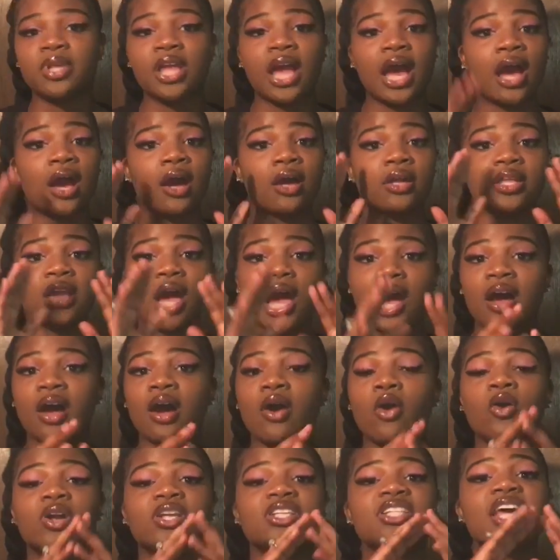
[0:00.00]
Y'all
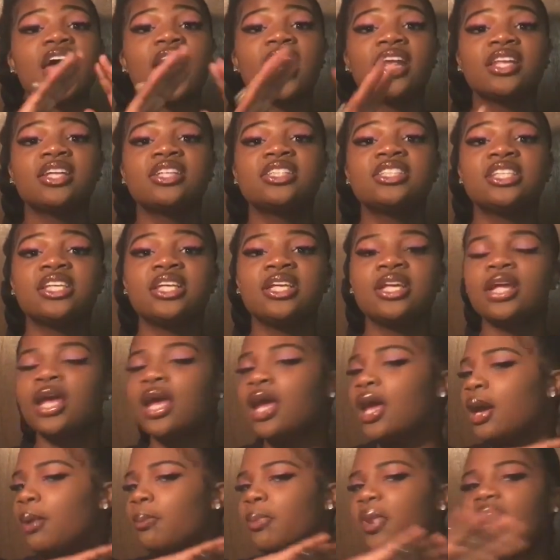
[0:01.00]
y'all are talented,
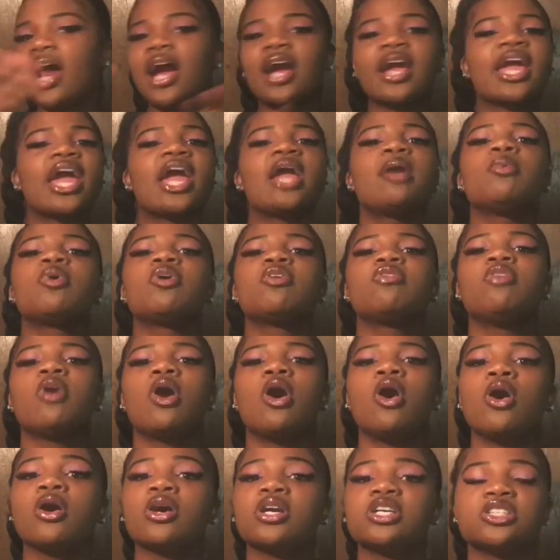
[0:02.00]
but I came here for
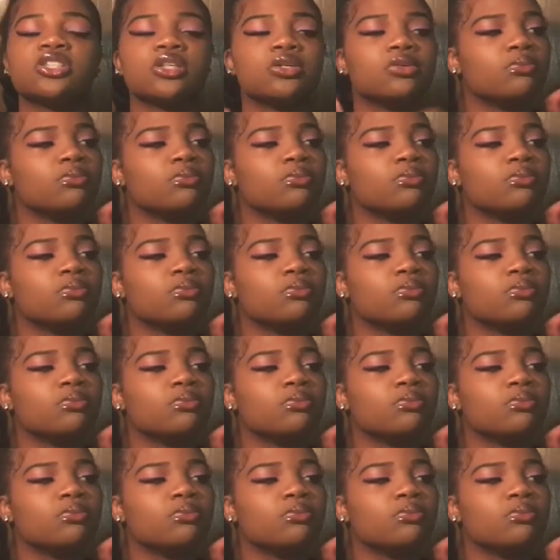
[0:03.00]
August.